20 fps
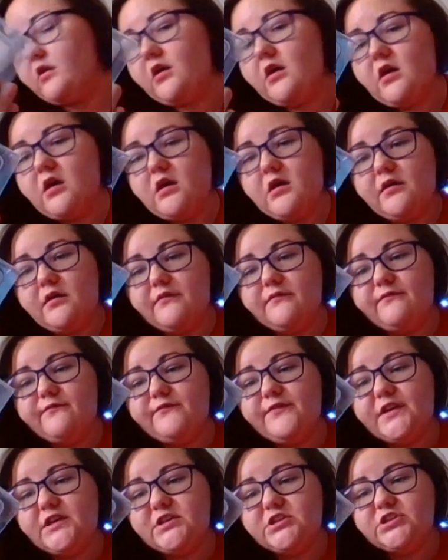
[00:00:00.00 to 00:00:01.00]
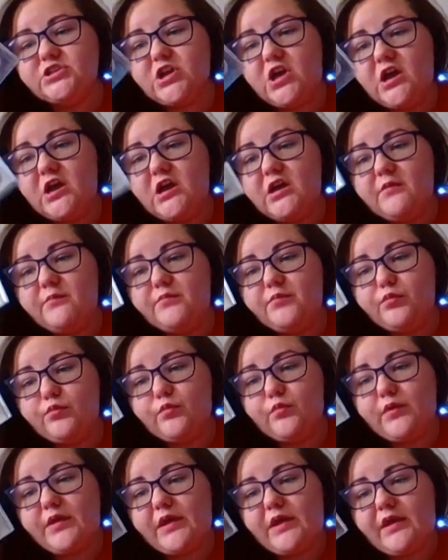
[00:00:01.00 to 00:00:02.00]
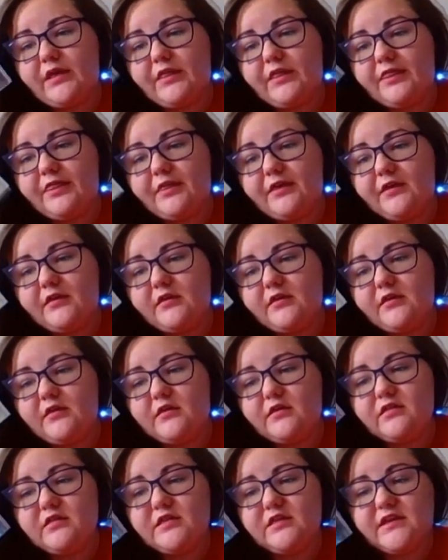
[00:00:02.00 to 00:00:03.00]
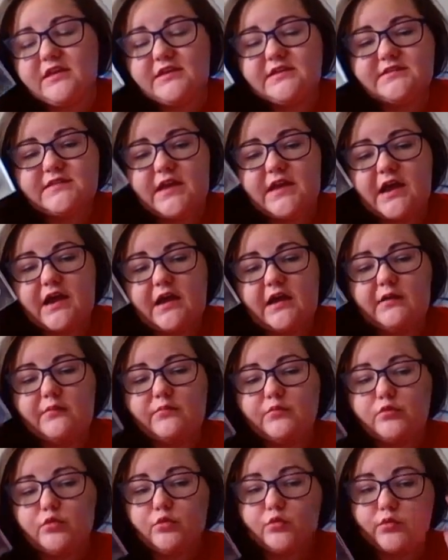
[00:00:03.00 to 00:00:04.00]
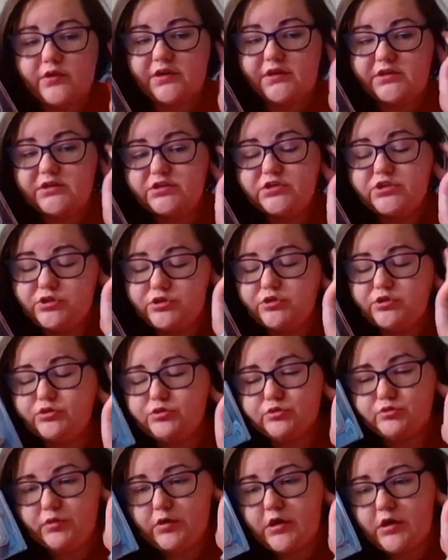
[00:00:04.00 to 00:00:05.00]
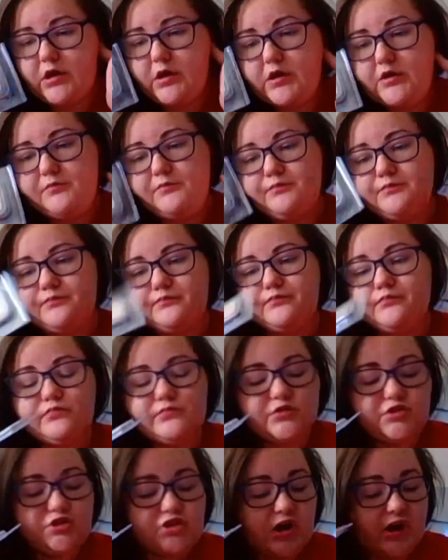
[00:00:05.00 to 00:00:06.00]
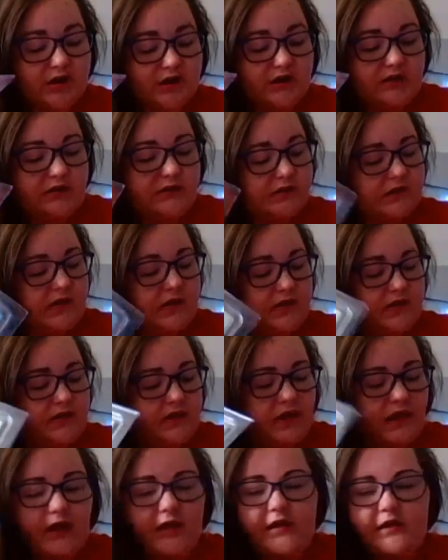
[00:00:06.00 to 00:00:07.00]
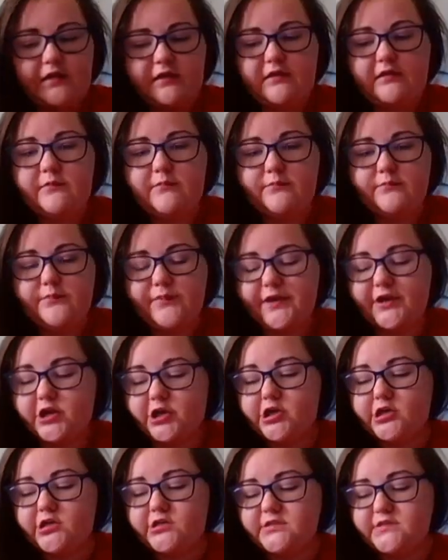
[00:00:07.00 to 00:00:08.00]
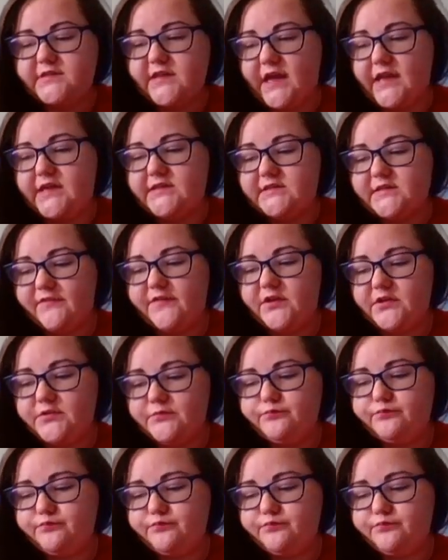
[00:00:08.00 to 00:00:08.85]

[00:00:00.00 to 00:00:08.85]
um, finish up with this, I'm going to um, try to get a bigger size of it.